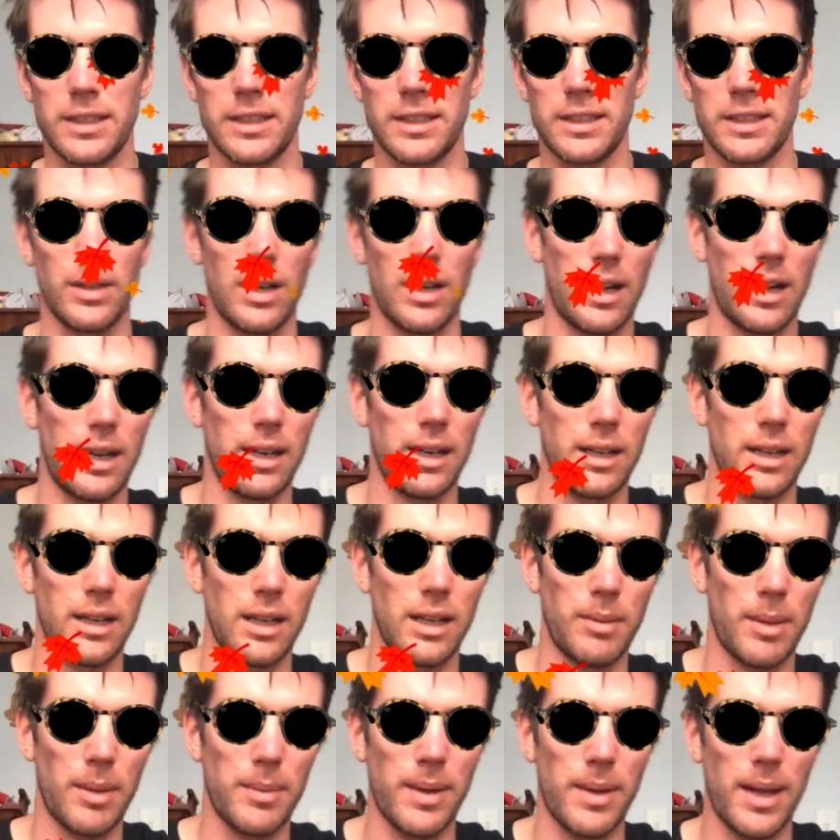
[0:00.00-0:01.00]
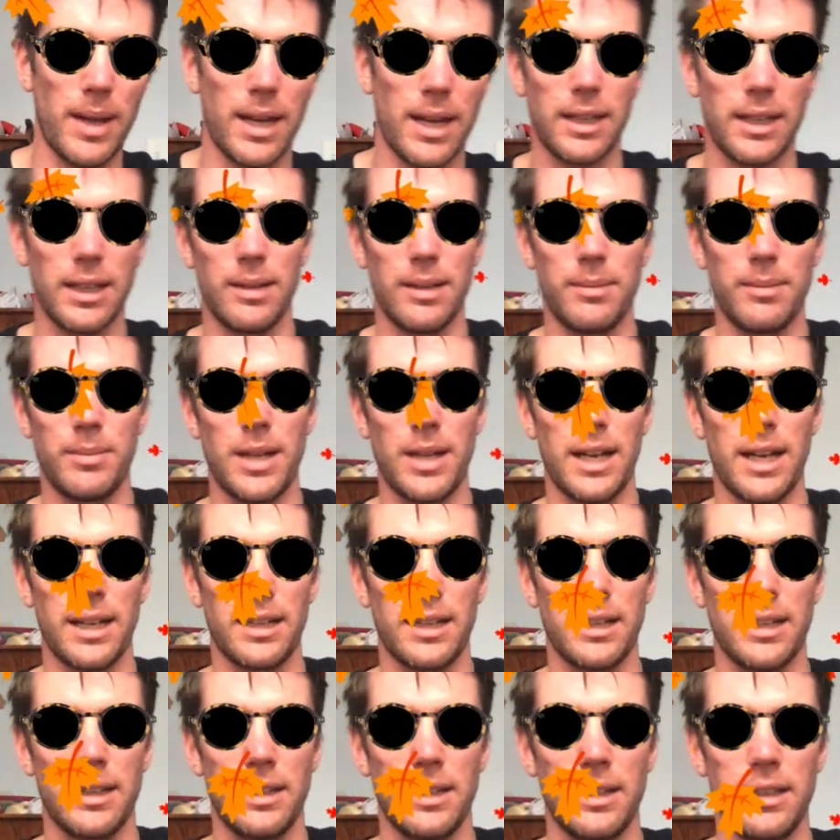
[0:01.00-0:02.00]
All right, am I back? I'm back.
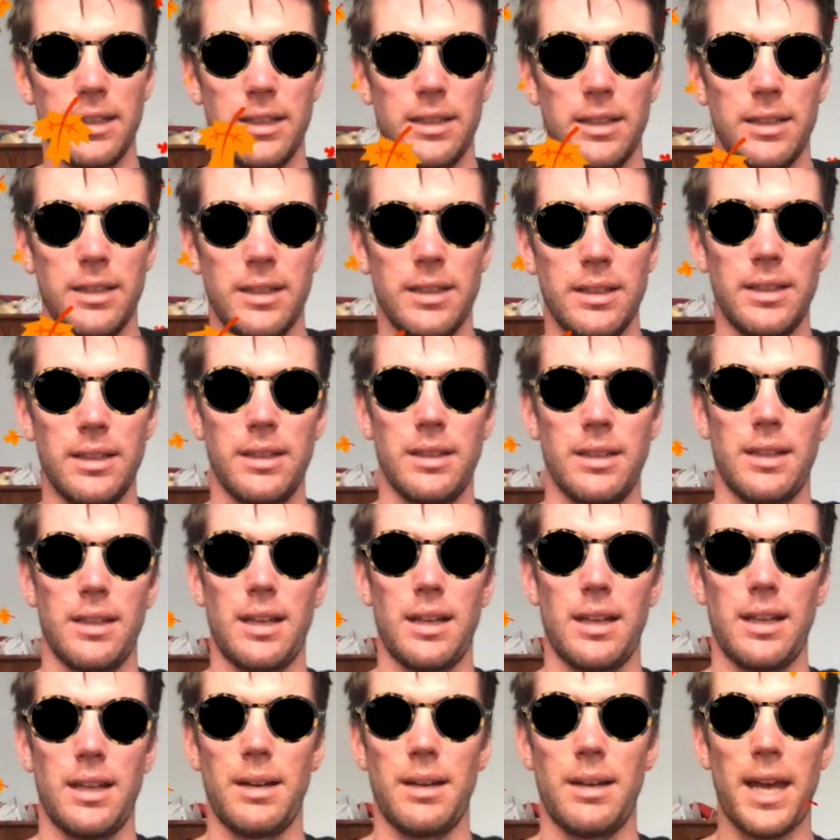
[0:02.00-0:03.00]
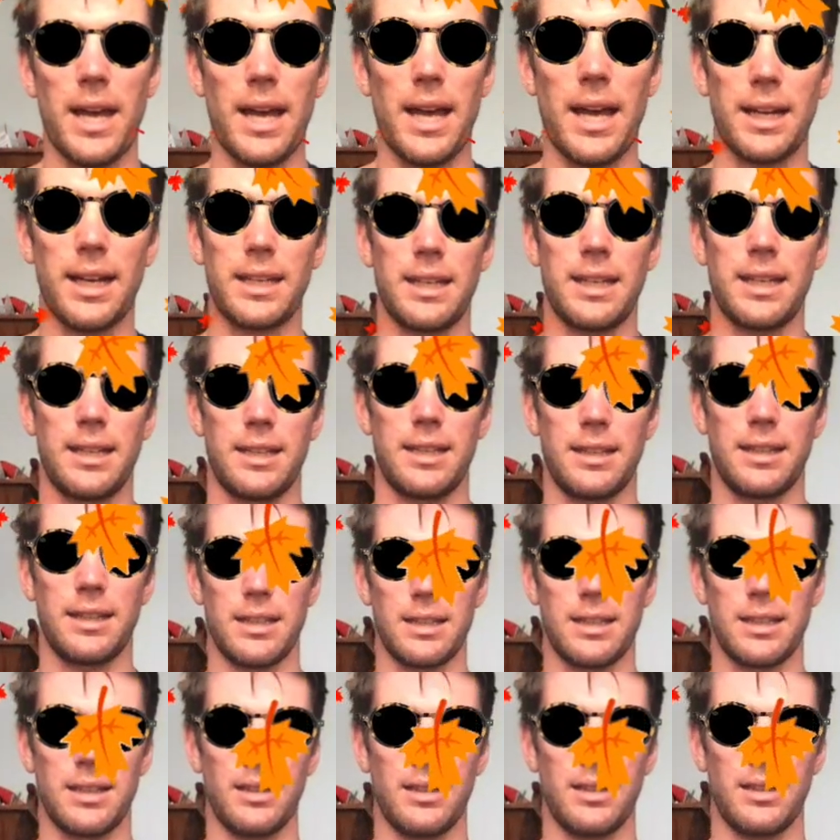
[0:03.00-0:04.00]
I'm back. The
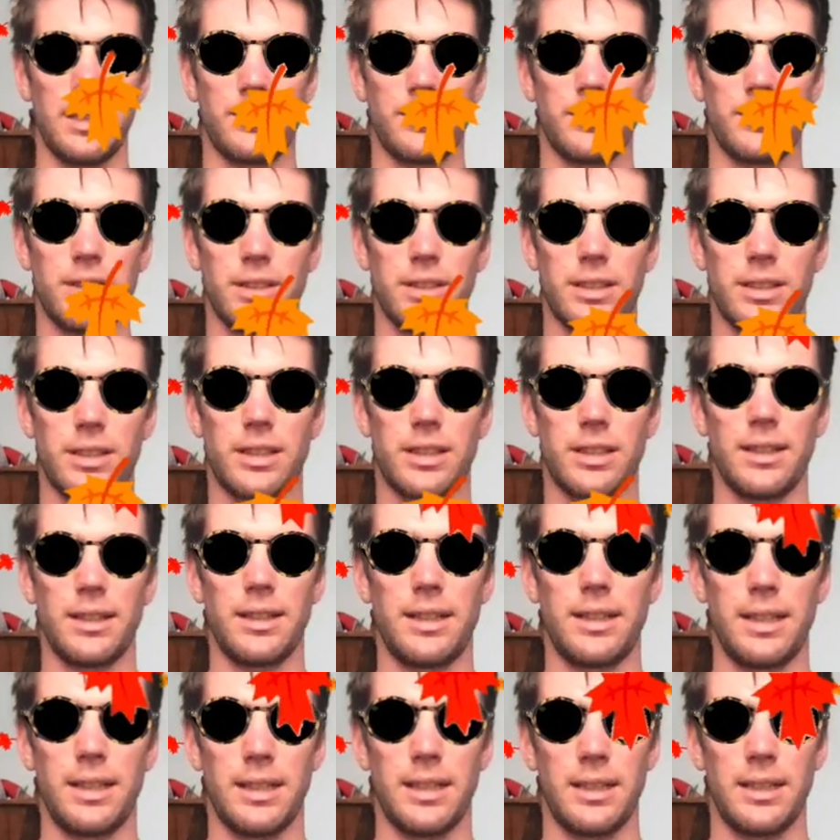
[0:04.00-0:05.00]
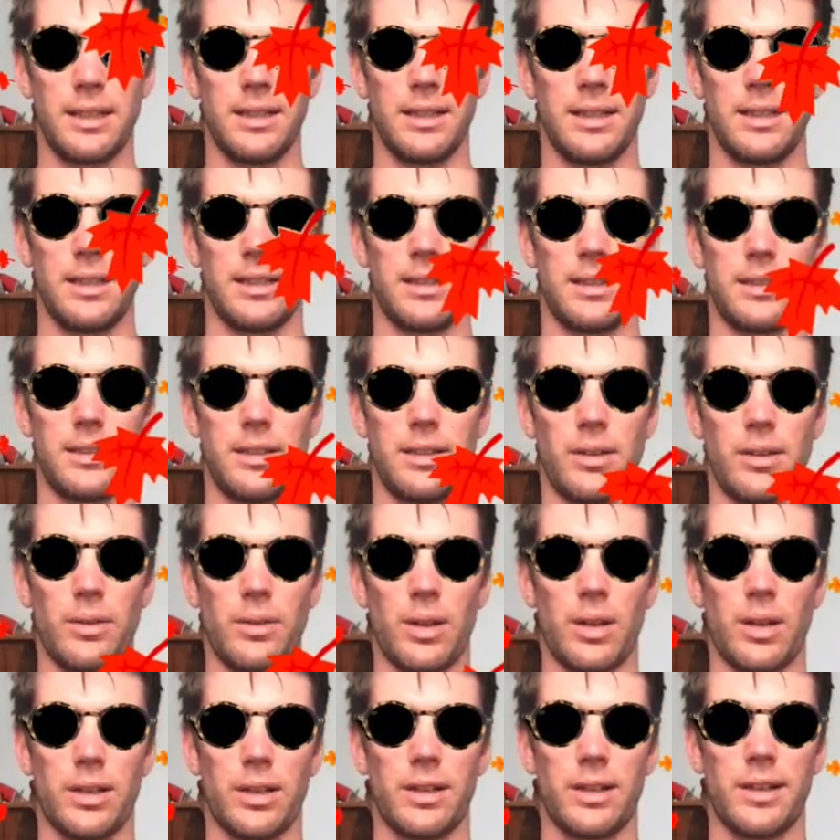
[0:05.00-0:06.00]
leaves look good. They're no longer
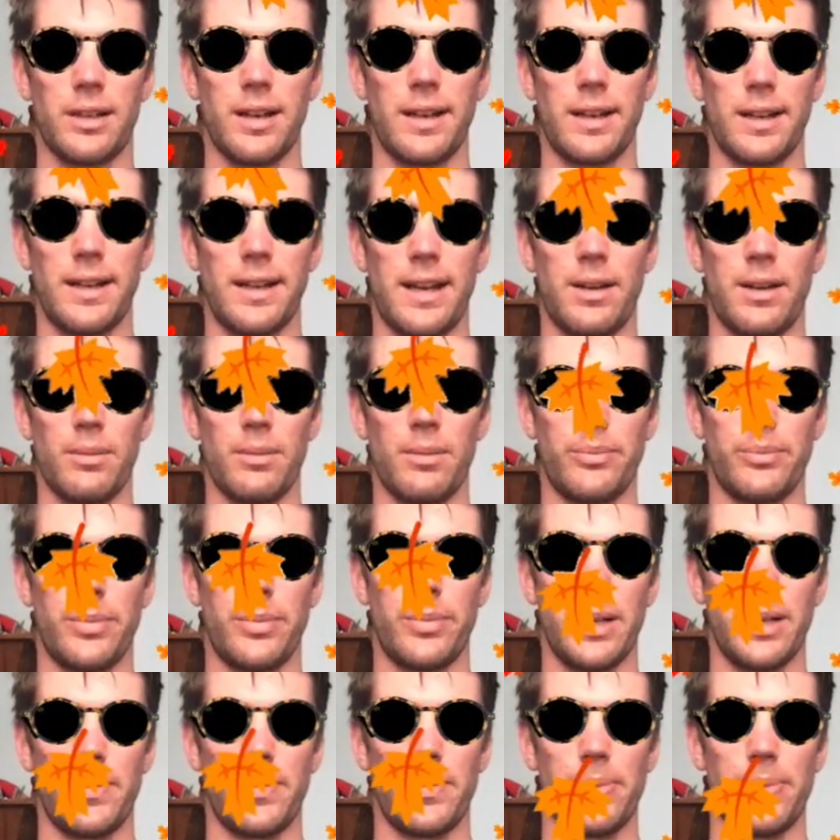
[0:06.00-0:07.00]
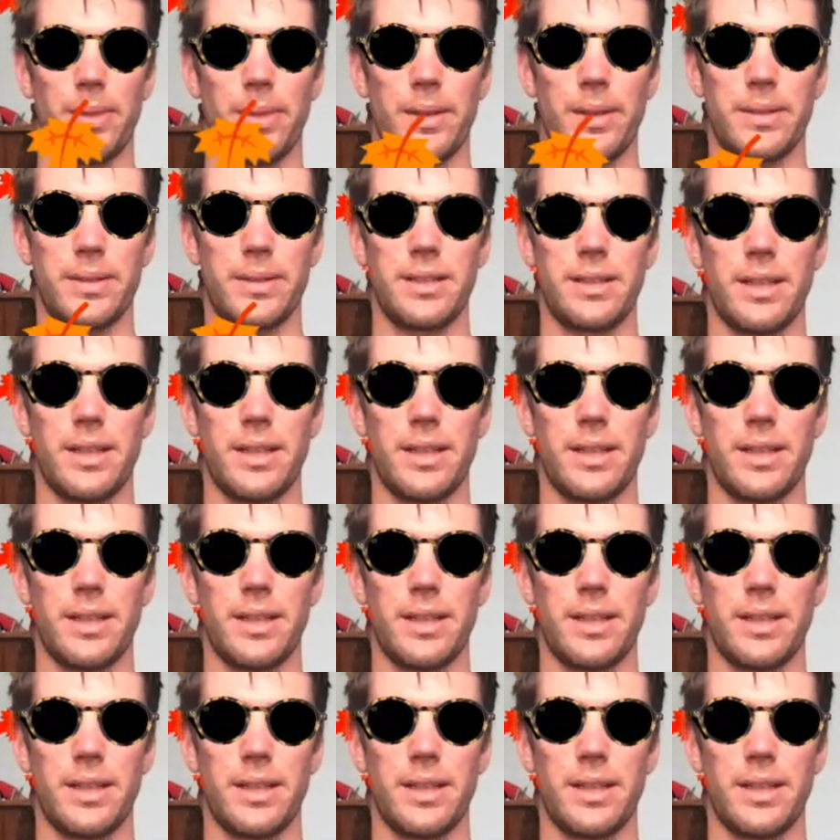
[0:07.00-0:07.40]
cutting out, but there's another